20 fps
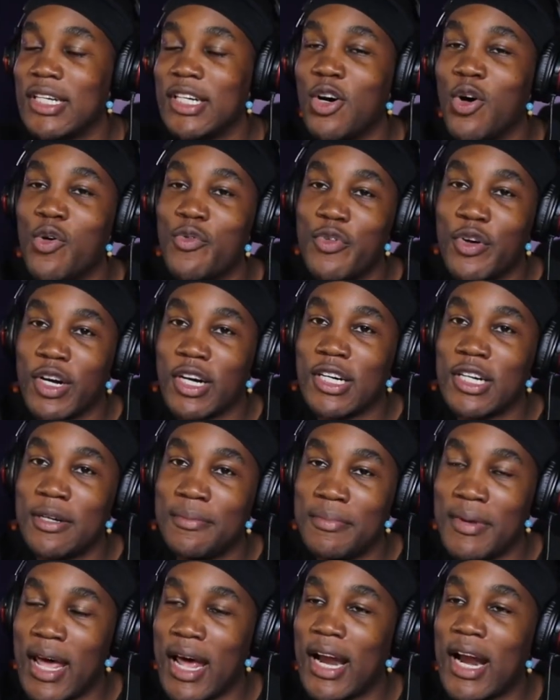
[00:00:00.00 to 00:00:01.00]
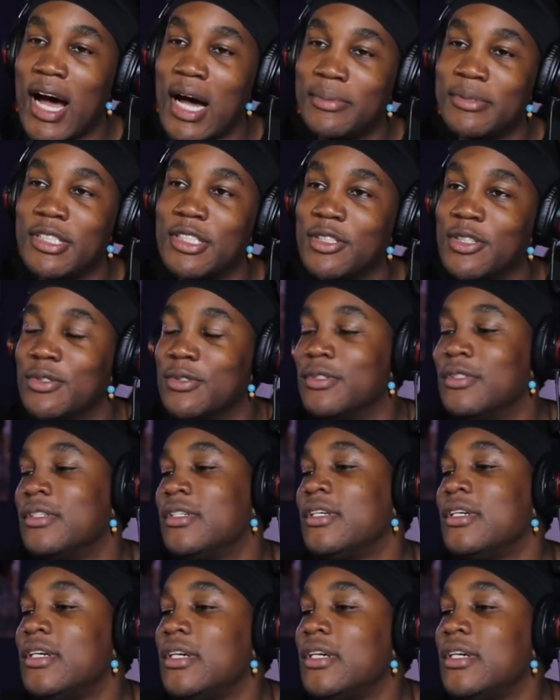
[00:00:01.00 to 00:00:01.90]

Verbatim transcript: to overcome that obstacle.